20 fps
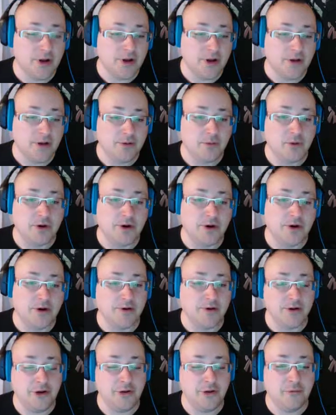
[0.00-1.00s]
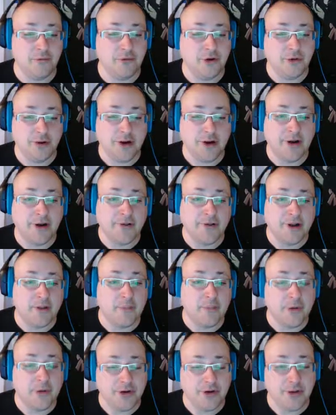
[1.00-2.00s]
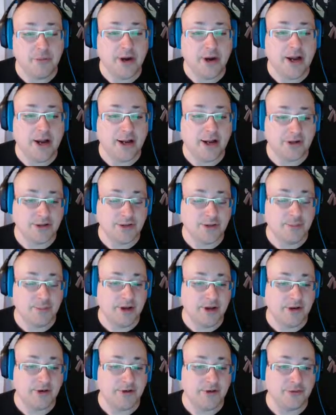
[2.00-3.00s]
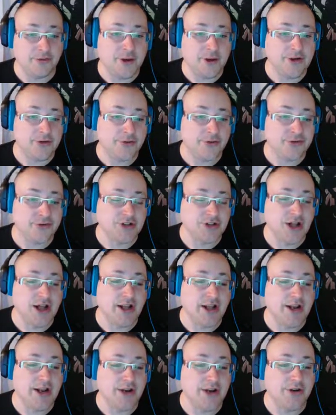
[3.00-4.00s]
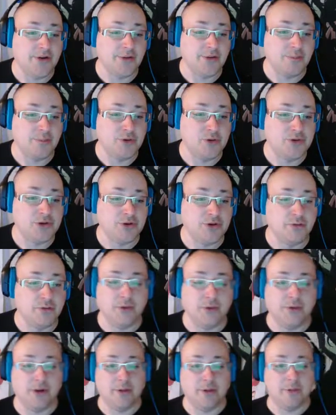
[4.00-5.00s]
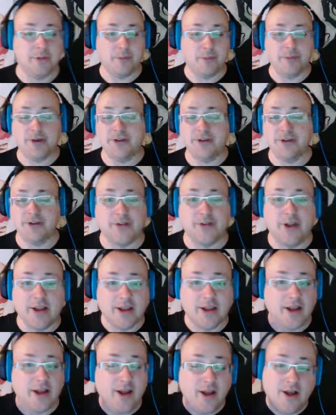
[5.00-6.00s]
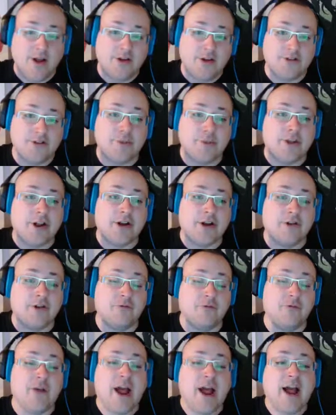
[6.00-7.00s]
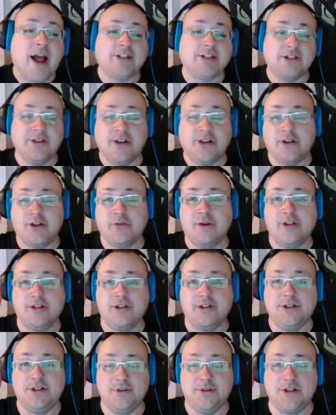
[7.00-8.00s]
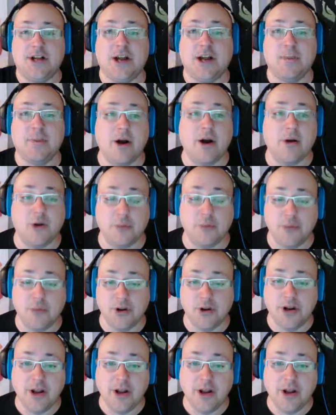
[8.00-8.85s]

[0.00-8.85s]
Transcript: where your healing ability might actually be in your special slot and your booster ability might be just like something that vastly increases your attack power, but